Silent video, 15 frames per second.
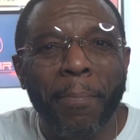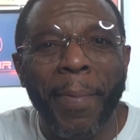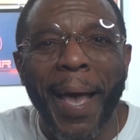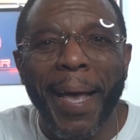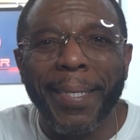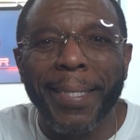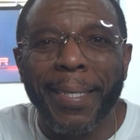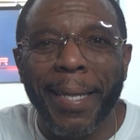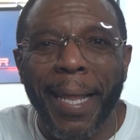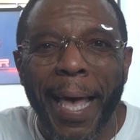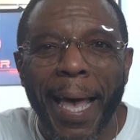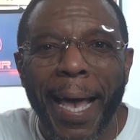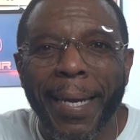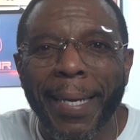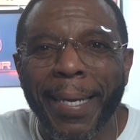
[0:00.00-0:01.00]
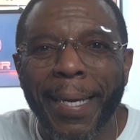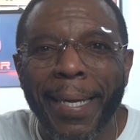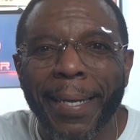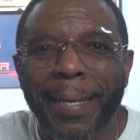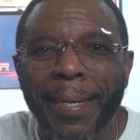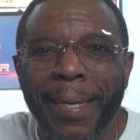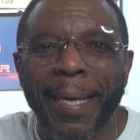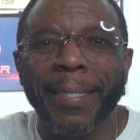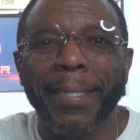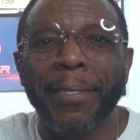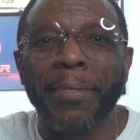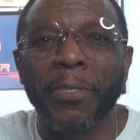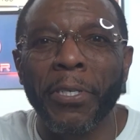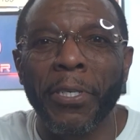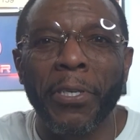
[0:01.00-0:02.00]
backsliding and hitting licks
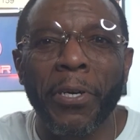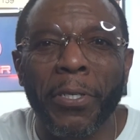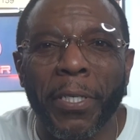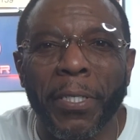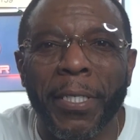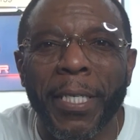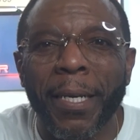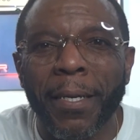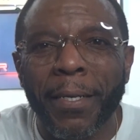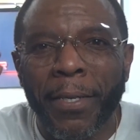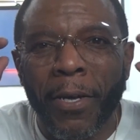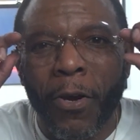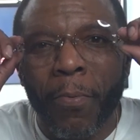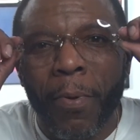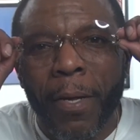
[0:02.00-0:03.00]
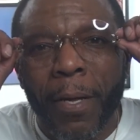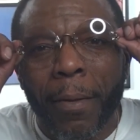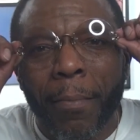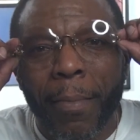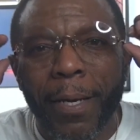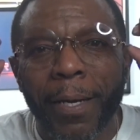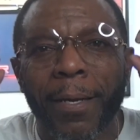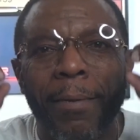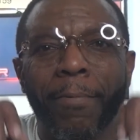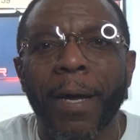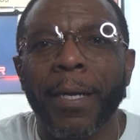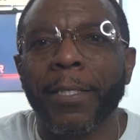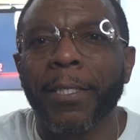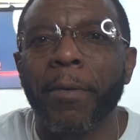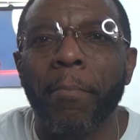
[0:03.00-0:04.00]
and jugs and selling dope. Man,
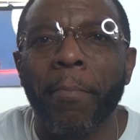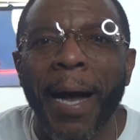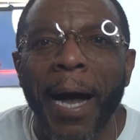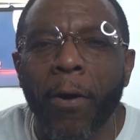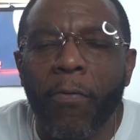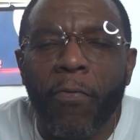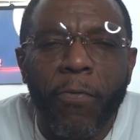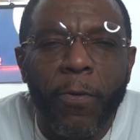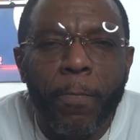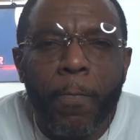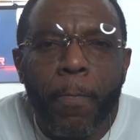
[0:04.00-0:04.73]
watch your mouth.